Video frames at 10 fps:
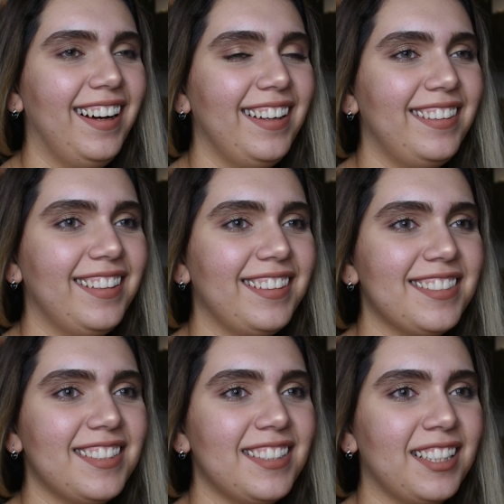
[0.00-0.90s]
I think
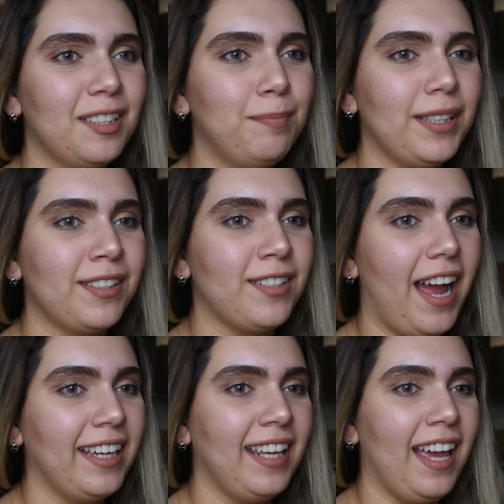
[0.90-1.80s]
this is a good picture.
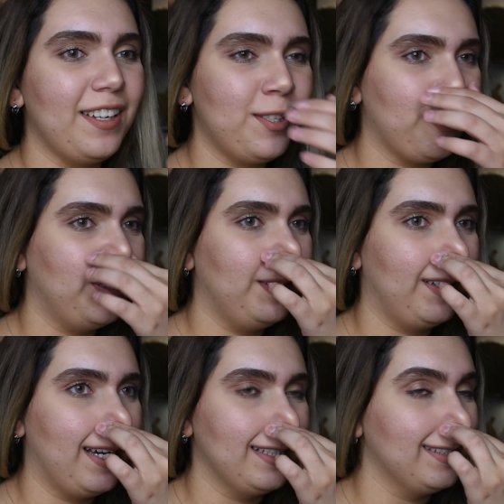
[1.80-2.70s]
I can't show you
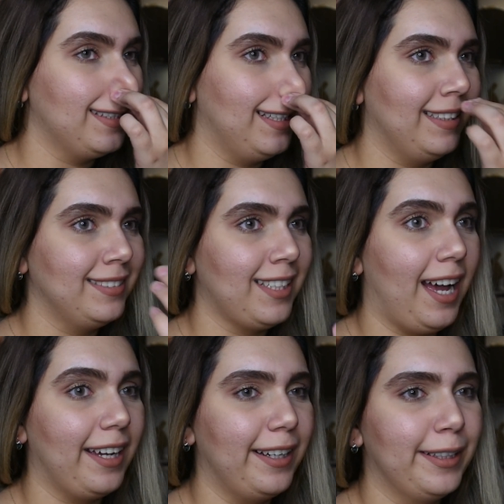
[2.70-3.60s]
guys the
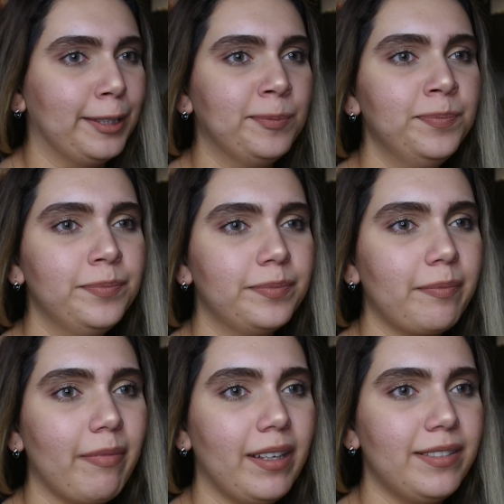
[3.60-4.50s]
entire
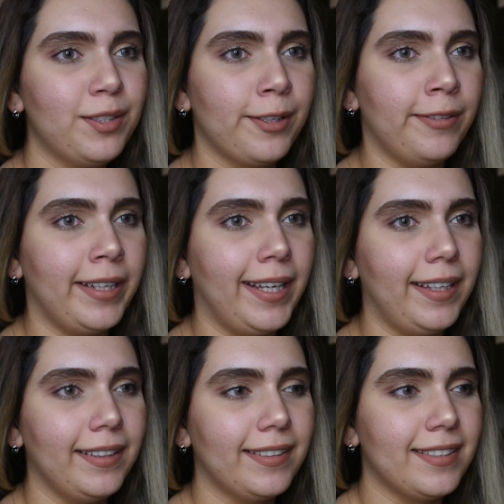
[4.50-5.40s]

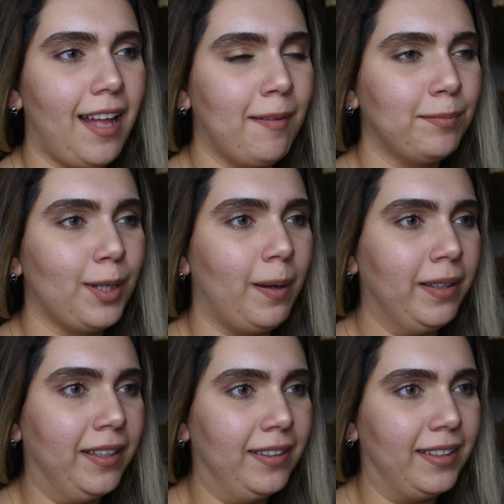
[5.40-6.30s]
screen because I'm
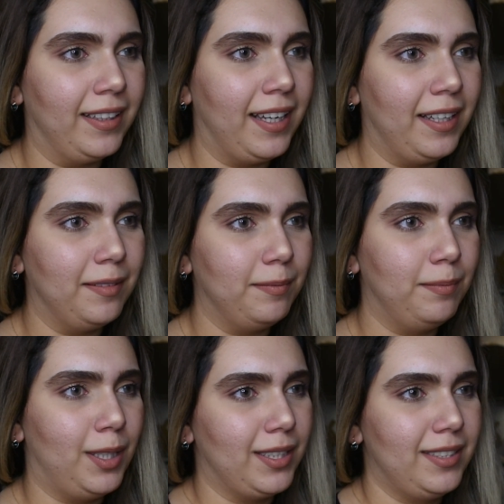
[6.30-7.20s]
probably gonna get
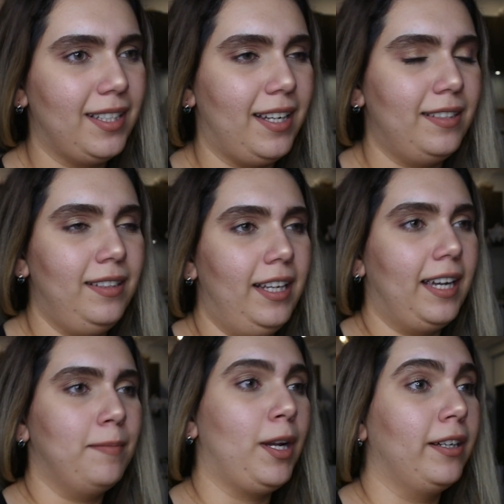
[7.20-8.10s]
monetized. Like
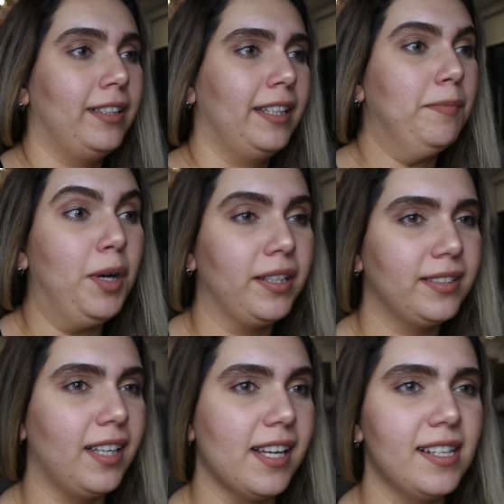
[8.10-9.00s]
I'm not gonna get
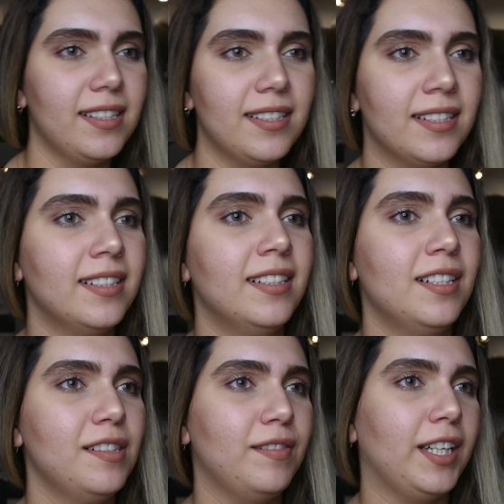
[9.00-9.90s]
monetized
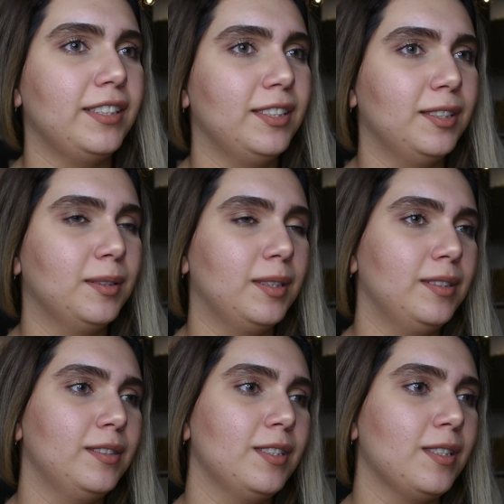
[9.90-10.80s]
if I
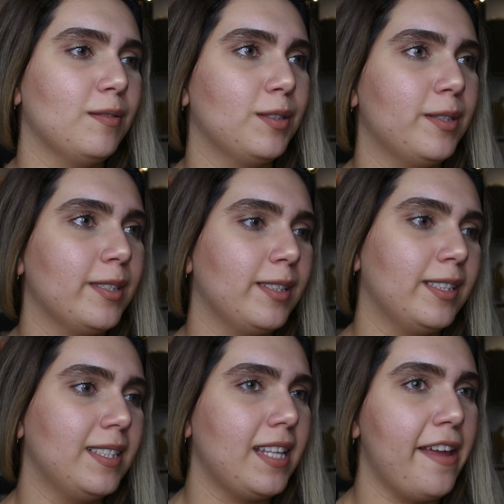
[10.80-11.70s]
do, just we're just
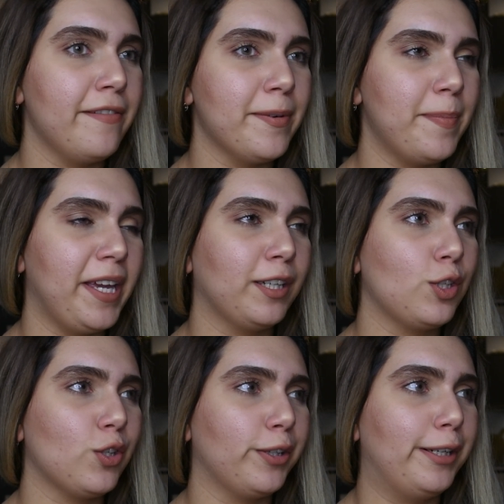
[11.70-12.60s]
gonna save a
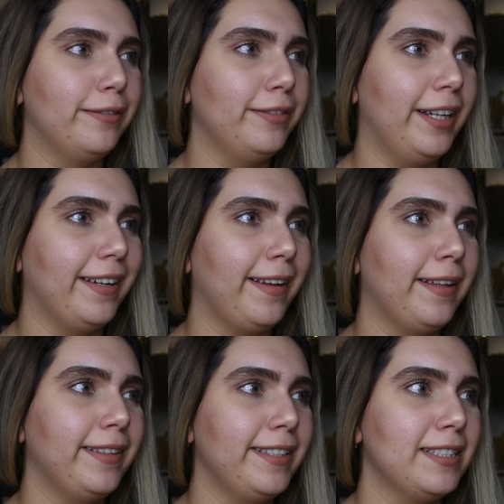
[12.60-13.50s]
picture of like
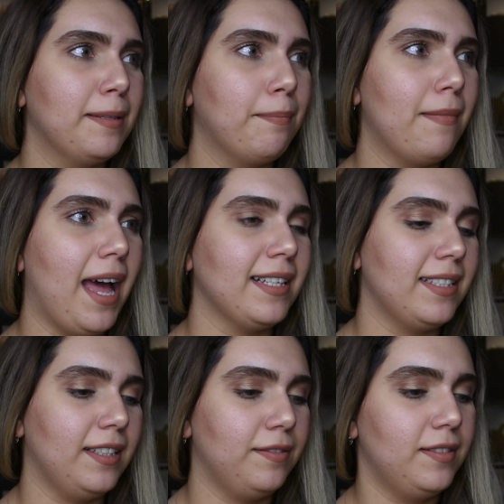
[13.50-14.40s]
these
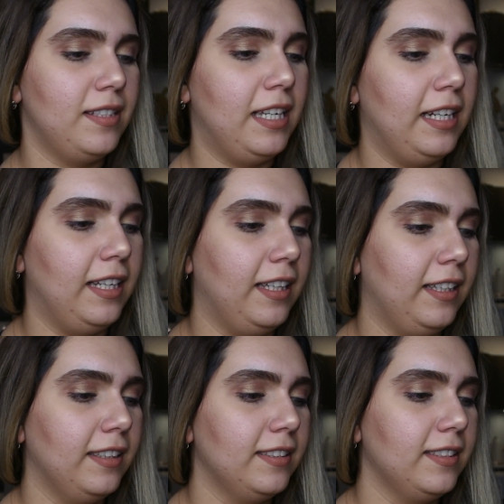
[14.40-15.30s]
massive
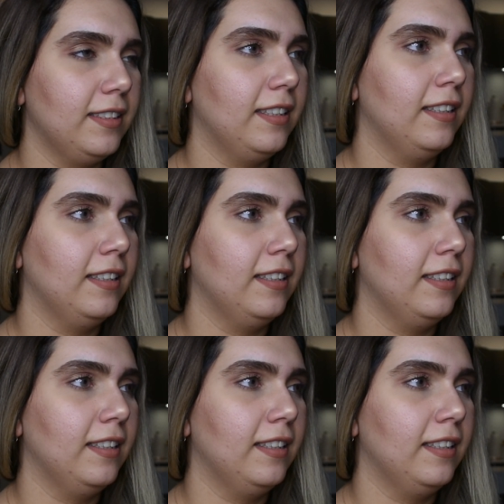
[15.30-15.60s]
titties.